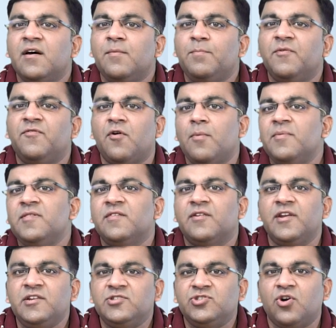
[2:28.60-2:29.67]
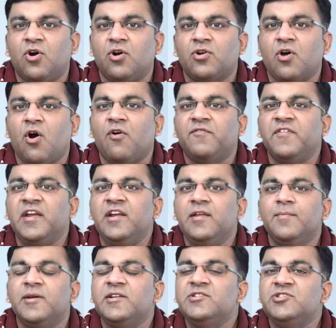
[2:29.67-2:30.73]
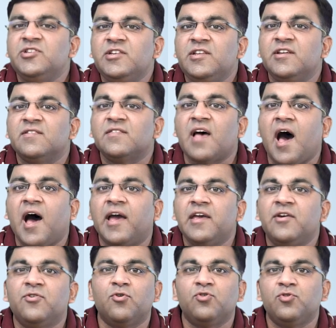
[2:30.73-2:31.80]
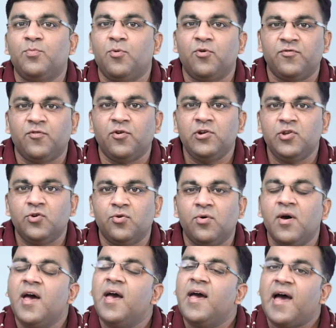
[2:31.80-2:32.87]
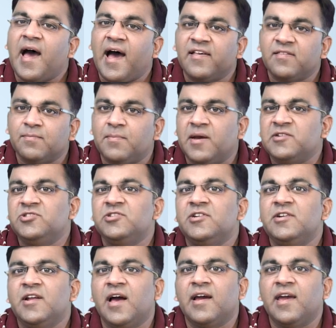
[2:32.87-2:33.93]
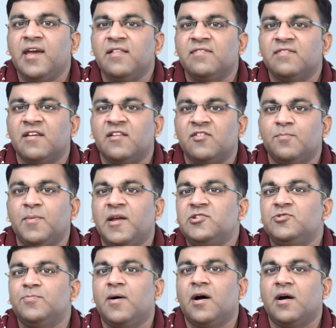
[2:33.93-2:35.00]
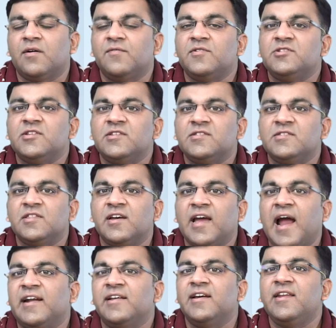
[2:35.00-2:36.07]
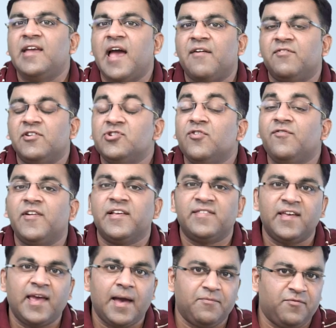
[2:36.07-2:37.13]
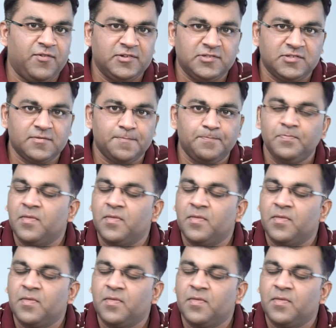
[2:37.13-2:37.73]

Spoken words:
a performance screenshot of ET Money Genius High Growth Portfolio as measured against its benchmark, which is the category average of FlexiCap funds.